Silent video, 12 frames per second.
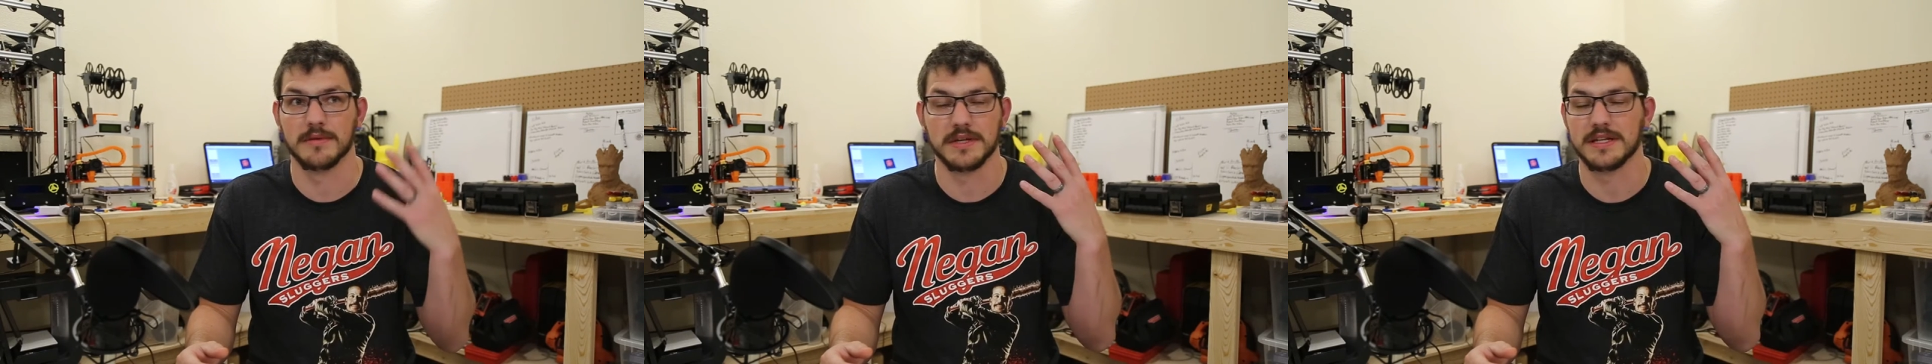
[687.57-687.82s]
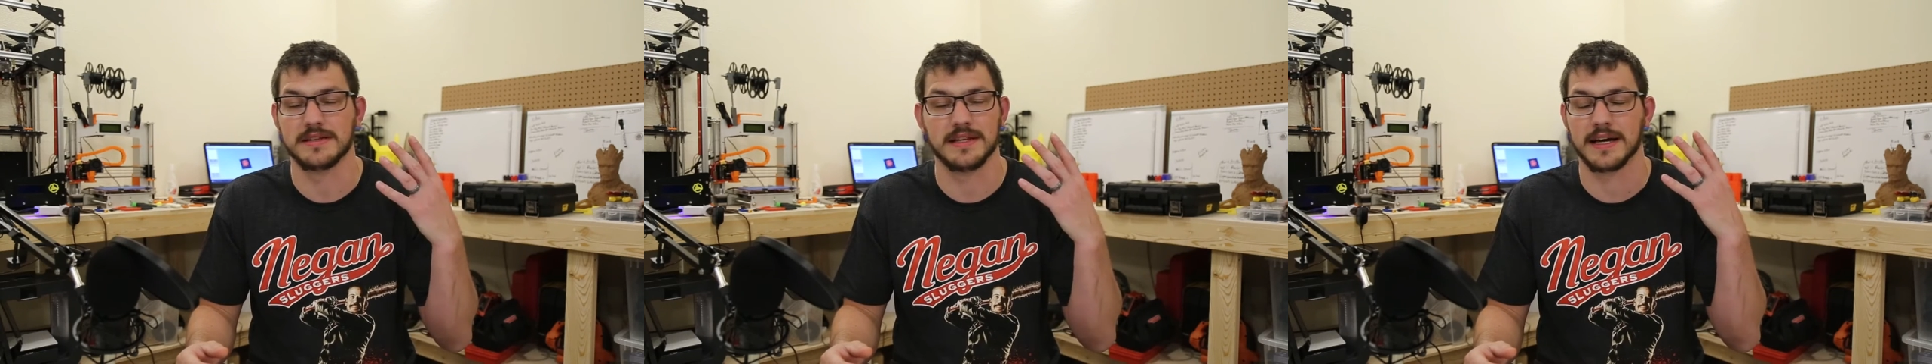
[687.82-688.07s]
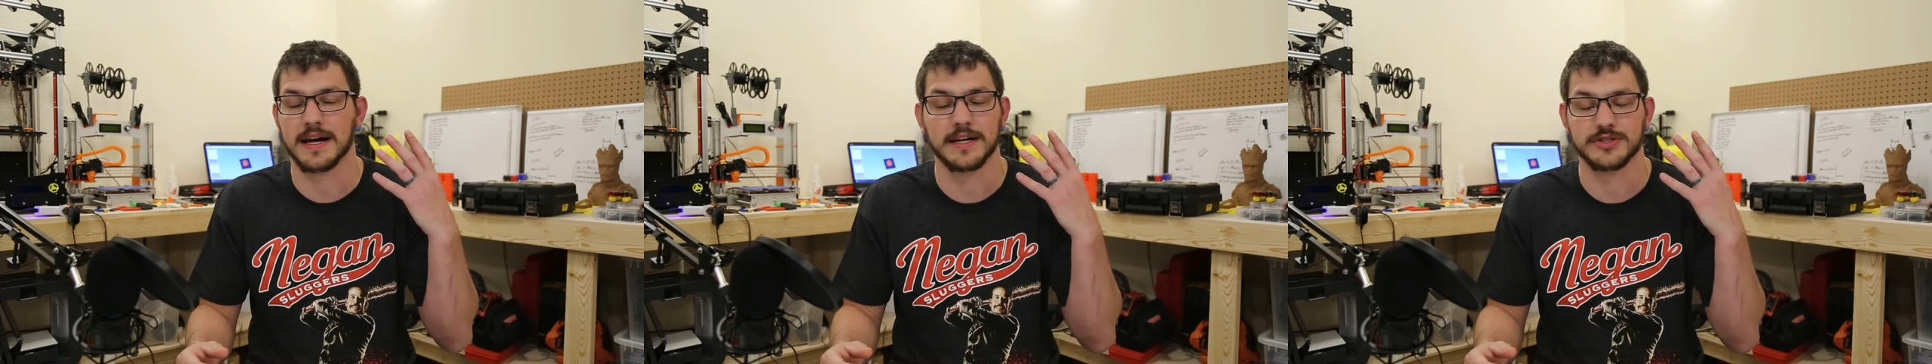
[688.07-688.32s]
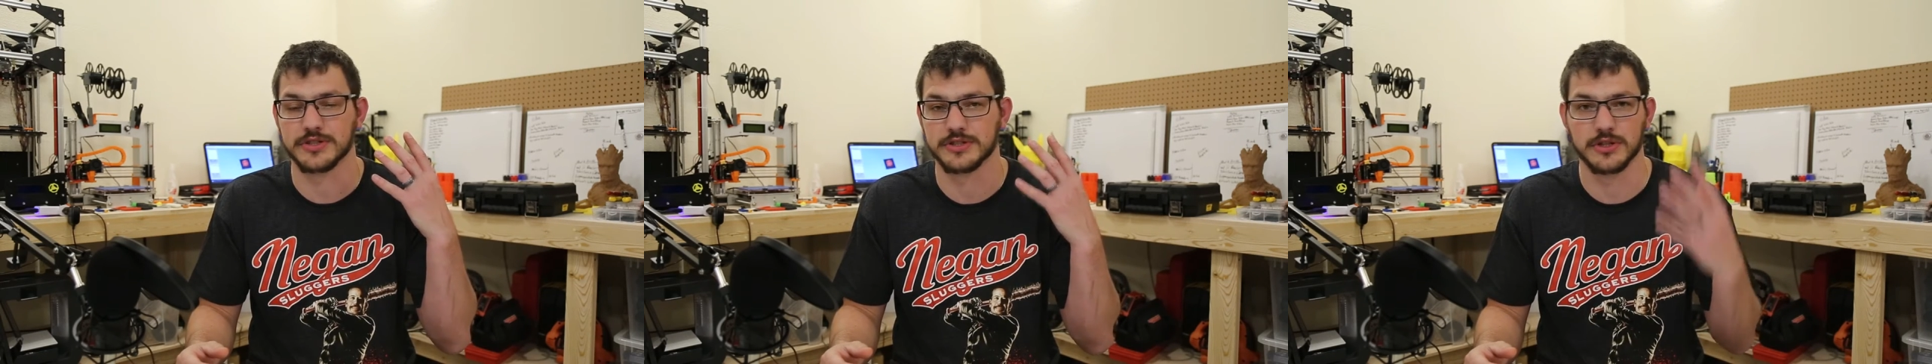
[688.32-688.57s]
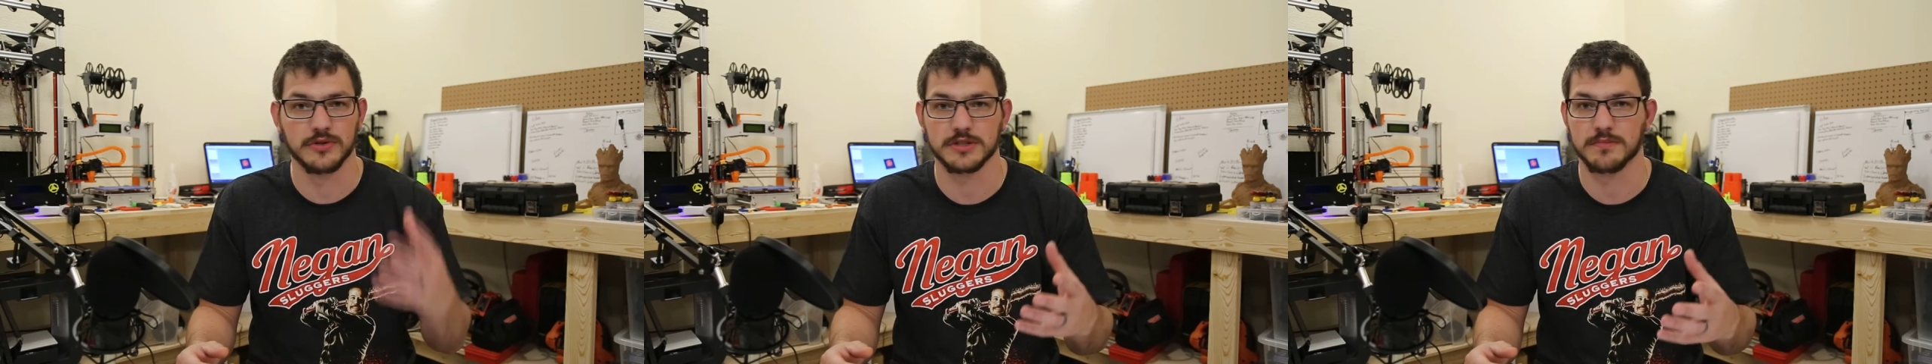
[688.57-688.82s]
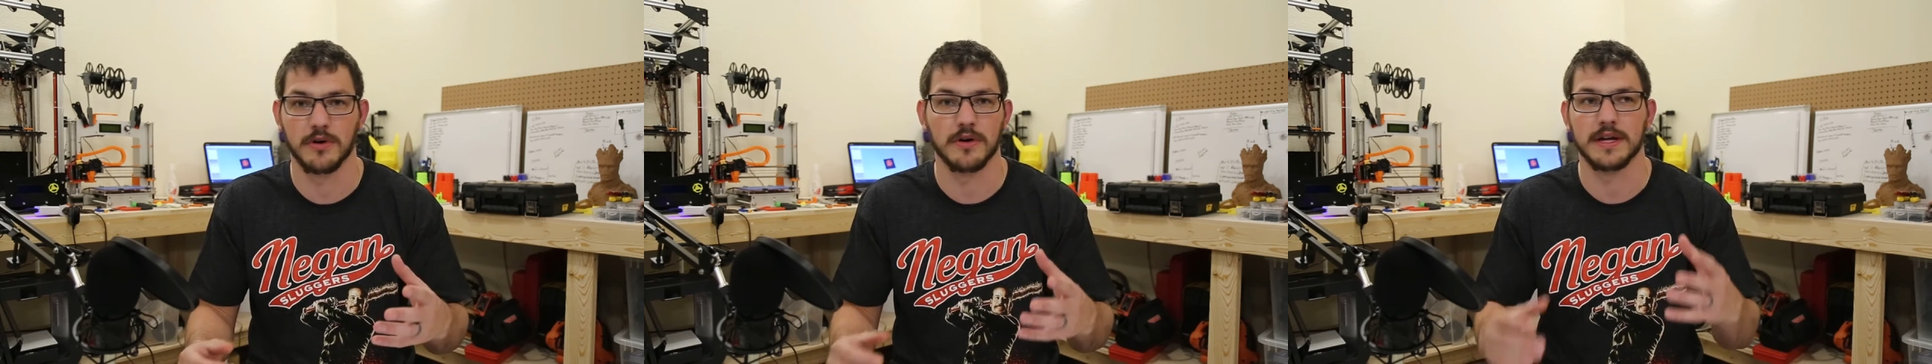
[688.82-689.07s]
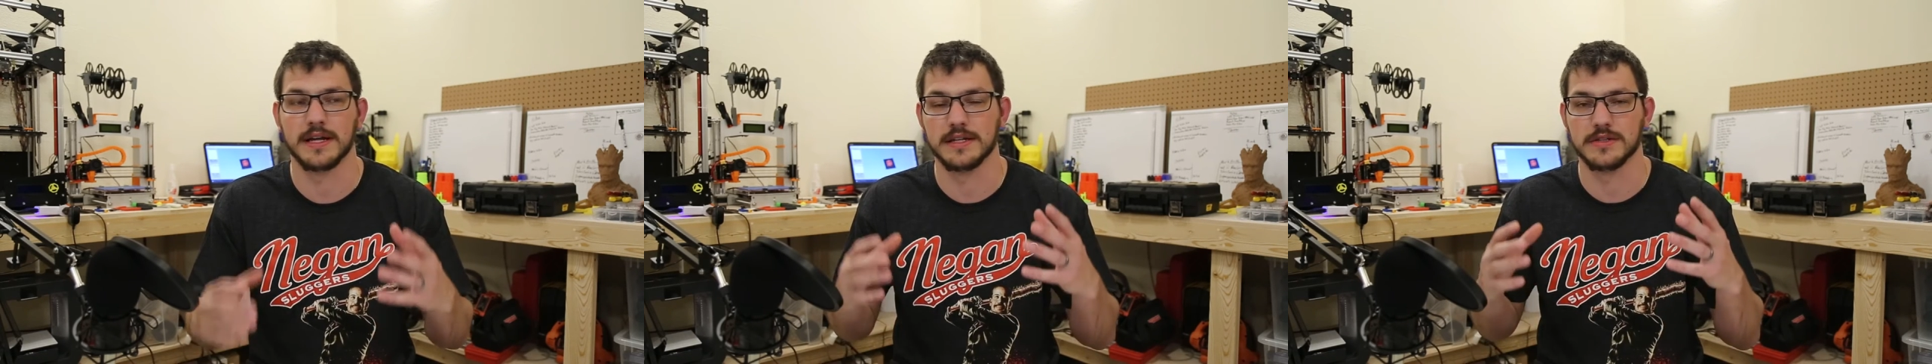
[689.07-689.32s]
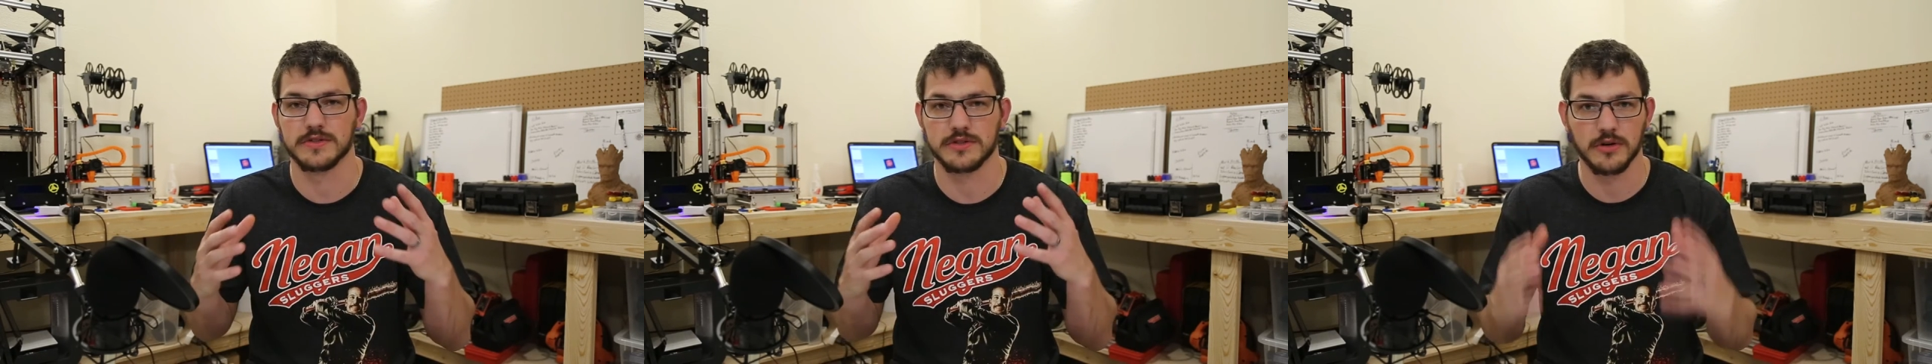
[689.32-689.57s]
I mean, he, the guy is just so smart and
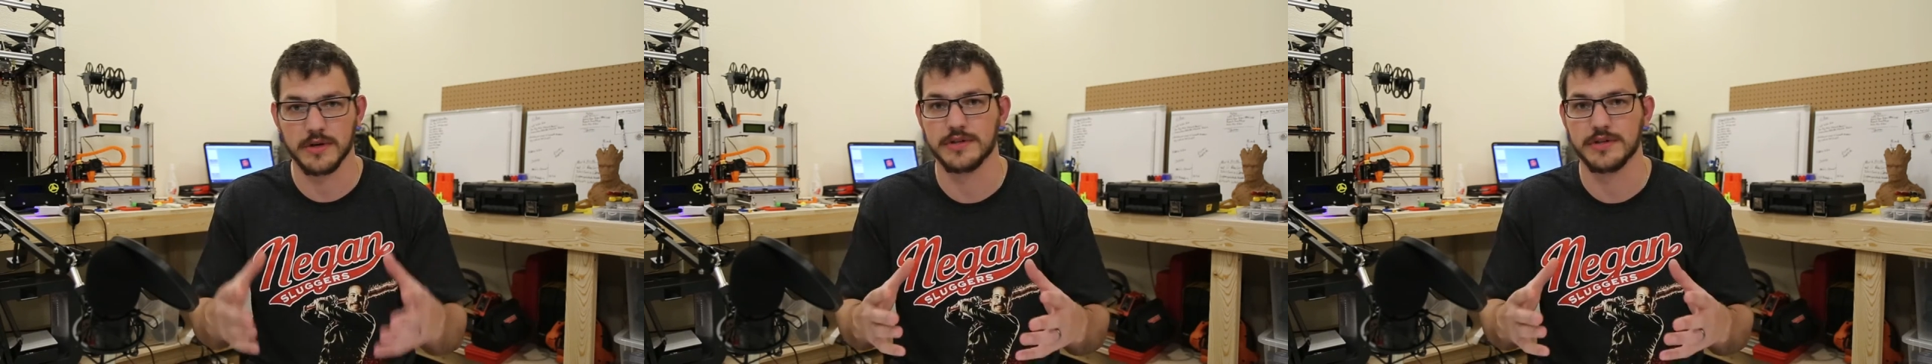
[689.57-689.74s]
he's so